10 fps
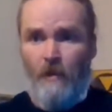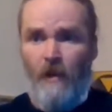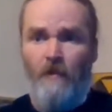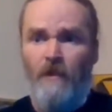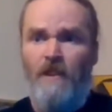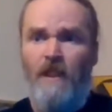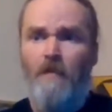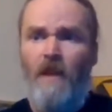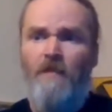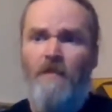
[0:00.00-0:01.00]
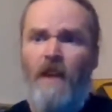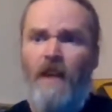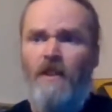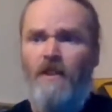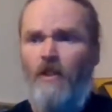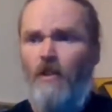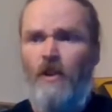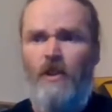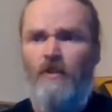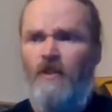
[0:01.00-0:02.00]
ever see my flex
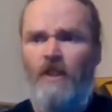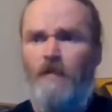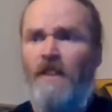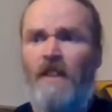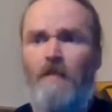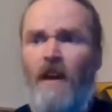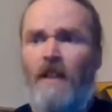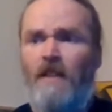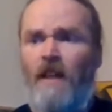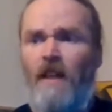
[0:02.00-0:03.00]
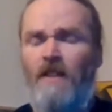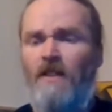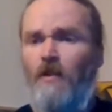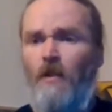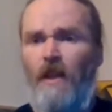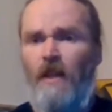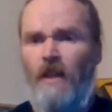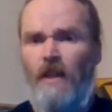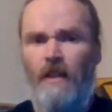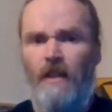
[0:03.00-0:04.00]
or you just been demonetized
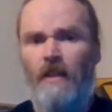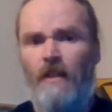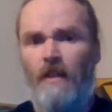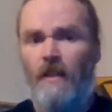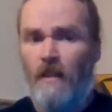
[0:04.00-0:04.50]
away.